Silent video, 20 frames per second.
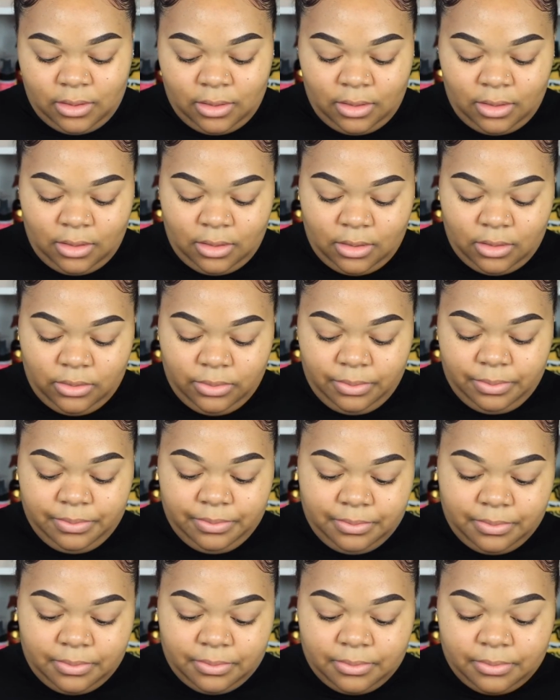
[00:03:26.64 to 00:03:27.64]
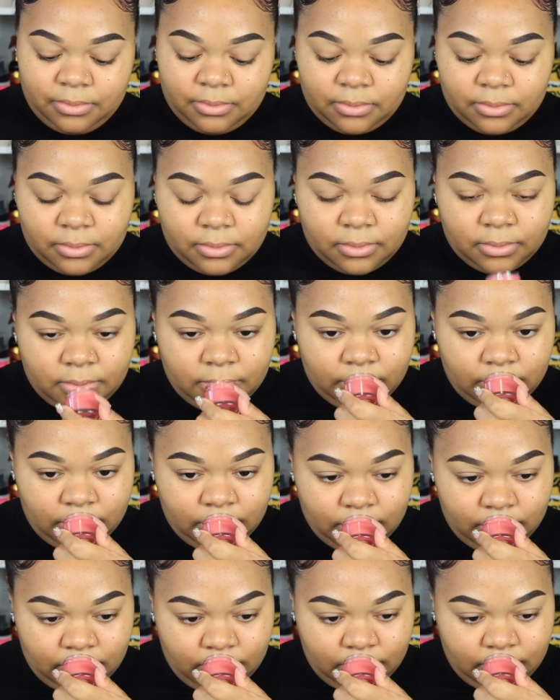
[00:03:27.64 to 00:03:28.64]

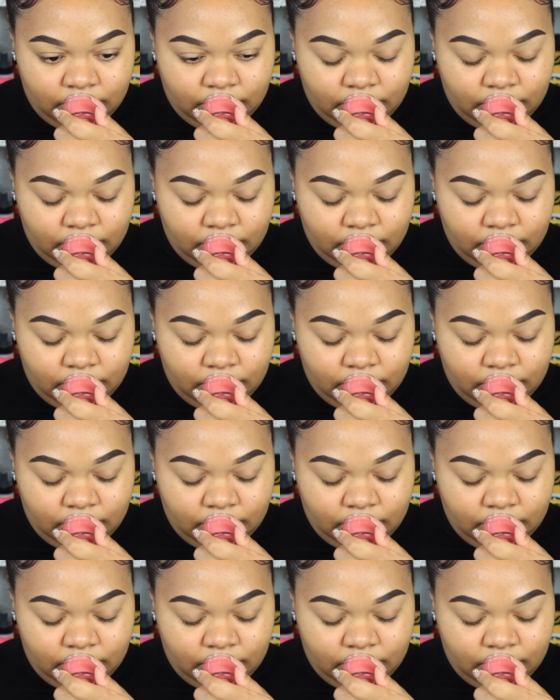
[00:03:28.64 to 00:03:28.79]
(no one is talking)